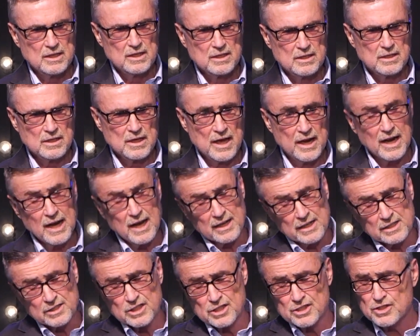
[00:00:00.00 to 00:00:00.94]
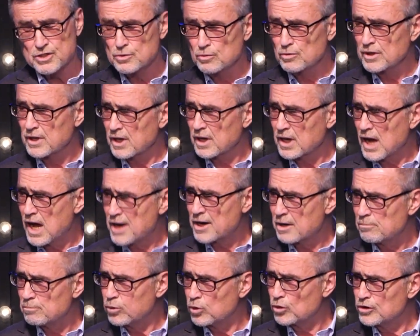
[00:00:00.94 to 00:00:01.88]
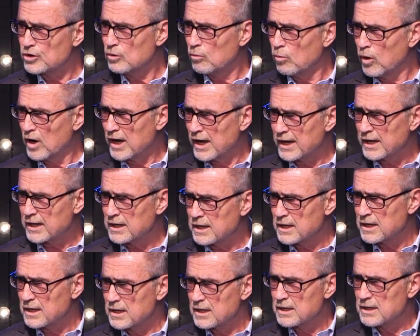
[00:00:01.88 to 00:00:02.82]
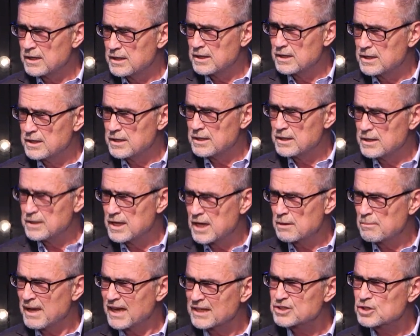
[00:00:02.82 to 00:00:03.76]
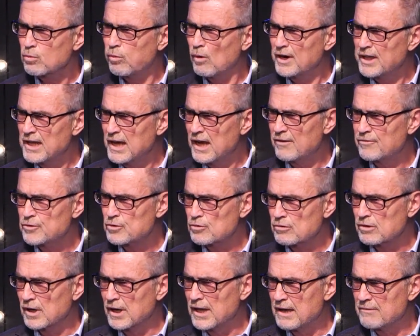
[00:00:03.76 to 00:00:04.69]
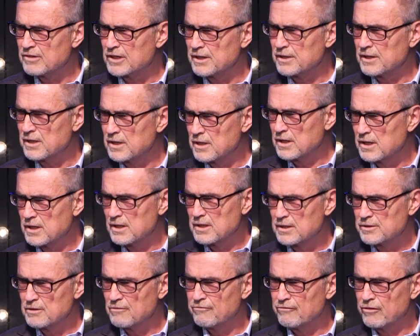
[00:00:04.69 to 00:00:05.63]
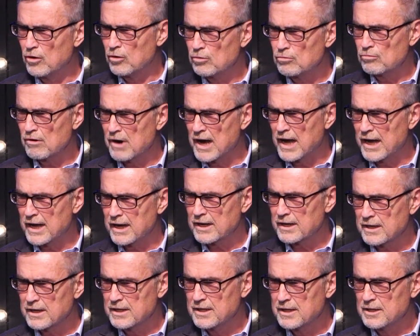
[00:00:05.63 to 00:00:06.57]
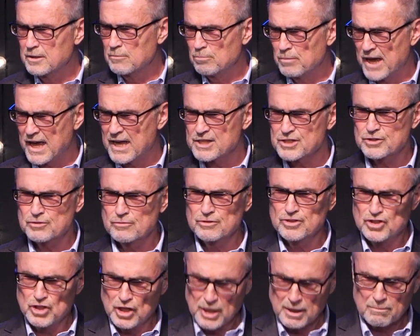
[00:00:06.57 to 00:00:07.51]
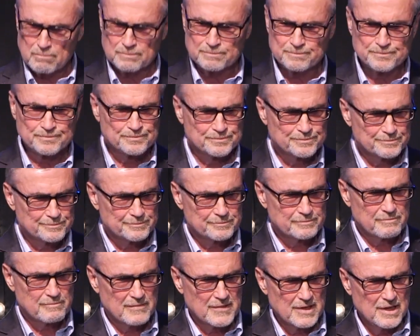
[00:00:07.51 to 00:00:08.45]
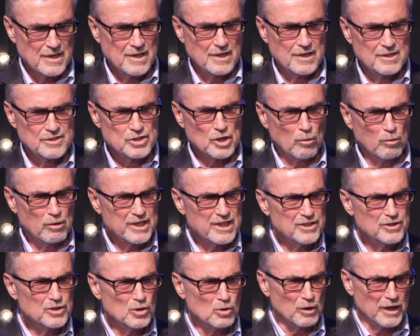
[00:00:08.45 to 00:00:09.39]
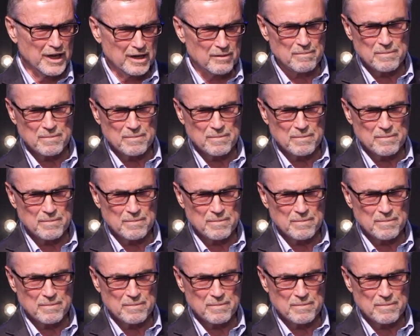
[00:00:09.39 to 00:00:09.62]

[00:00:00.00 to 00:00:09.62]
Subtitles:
And I just sort of kind of put it away. And about 20 after 11, the phone rang. Pastor Jim. Joe, what are you doing?